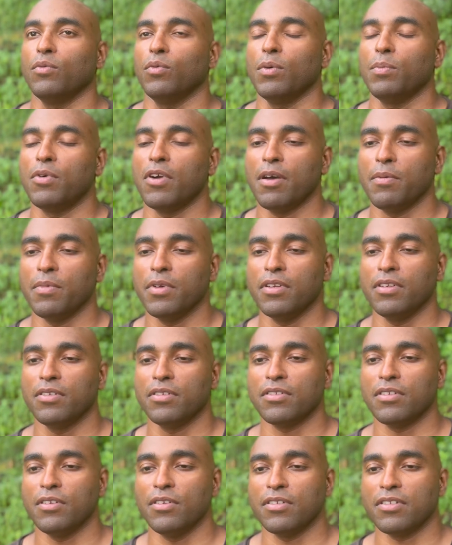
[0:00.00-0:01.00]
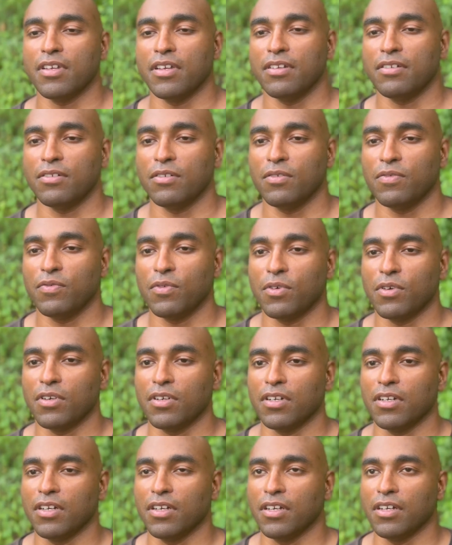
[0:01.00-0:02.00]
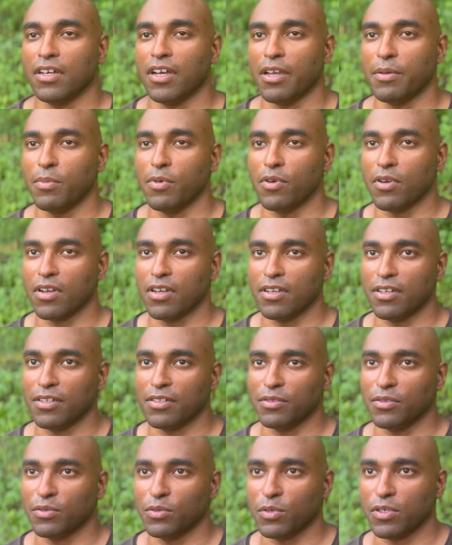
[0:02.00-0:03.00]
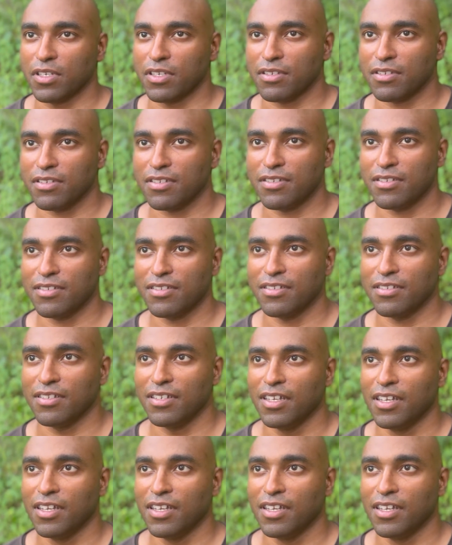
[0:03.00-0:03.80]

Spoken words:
What brought me to SoulCentro for Iboga was